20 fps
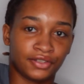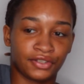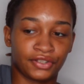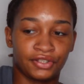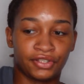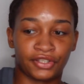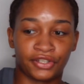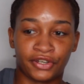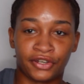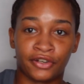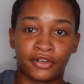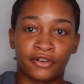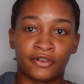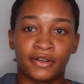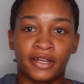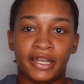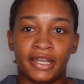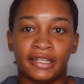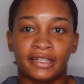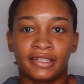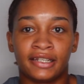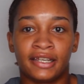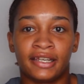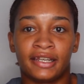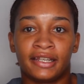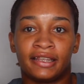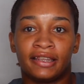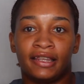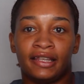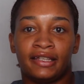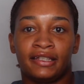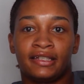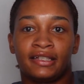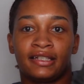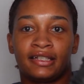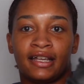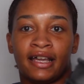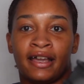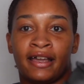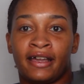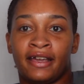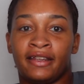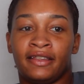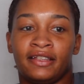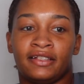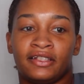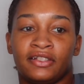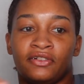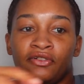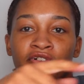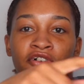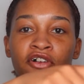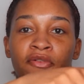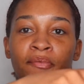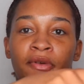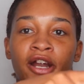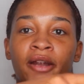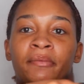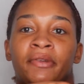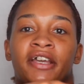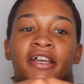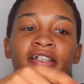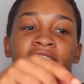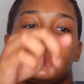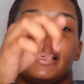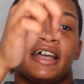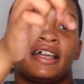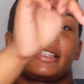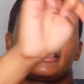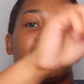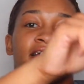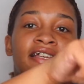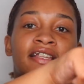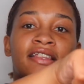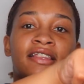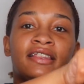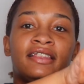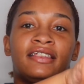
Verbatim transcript: So in like this side, this little compartment, because it has like